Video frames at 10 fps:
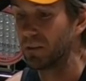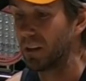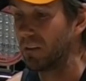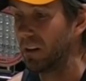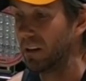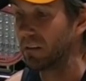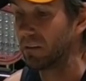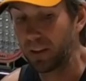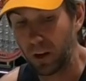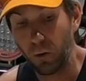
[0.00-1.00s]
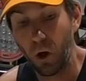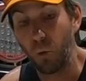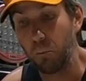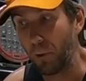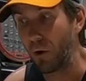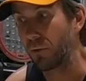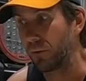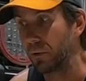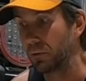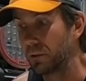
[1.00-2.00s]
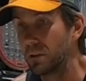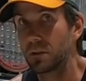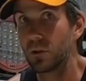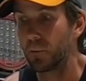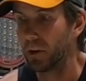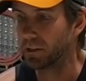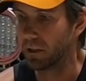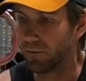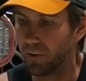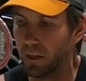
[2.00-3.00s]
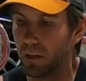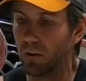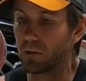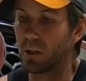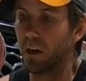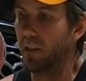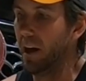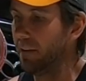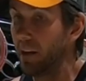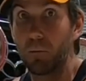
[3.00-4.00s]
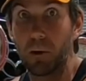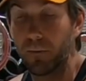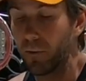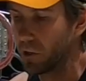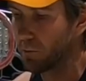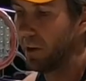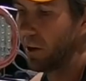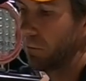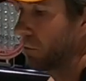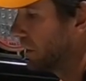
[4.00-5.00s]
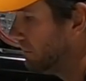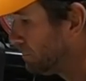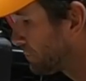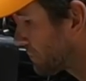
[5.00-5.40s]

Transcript: So, and that'll hold both the filters, super easy to fit. I'll show you that. That'll be the first part I put in.